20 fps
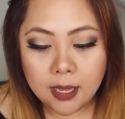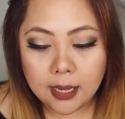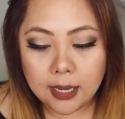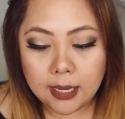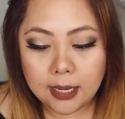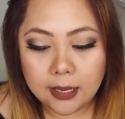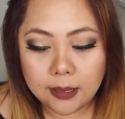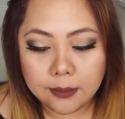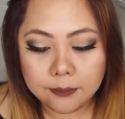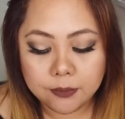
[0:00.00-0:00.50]

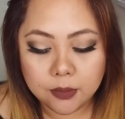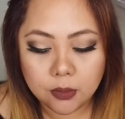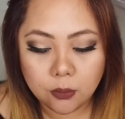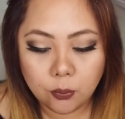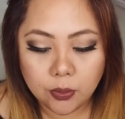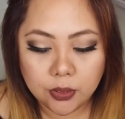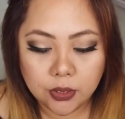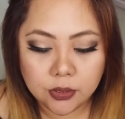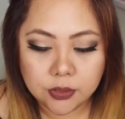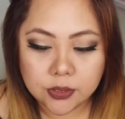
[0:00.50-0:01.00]

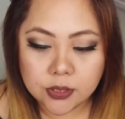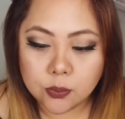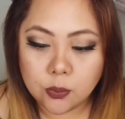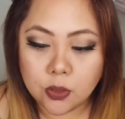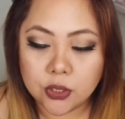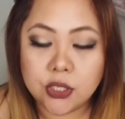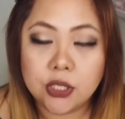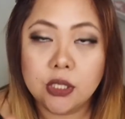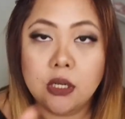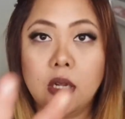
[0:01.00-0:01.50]
When you
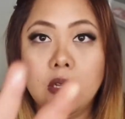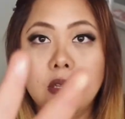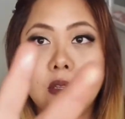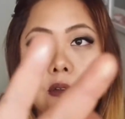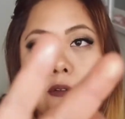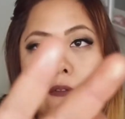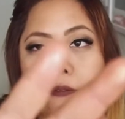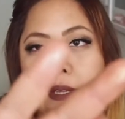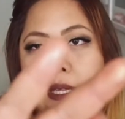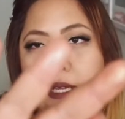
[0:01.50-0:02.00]
swatch it on
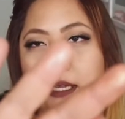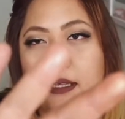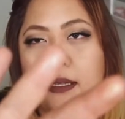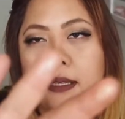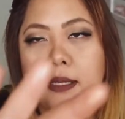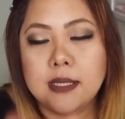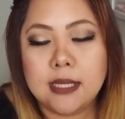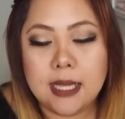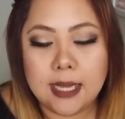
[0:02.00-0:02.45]
your fingers,